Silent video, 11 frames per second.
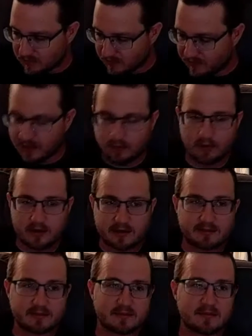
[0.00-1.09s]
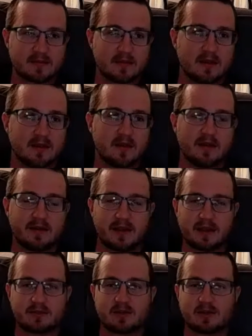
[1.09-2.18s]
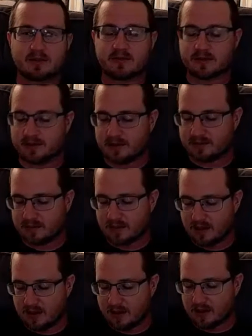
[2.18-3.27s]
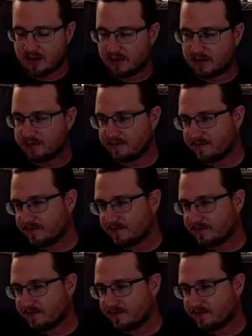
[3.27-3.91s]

fair warning. That's what this movie is about.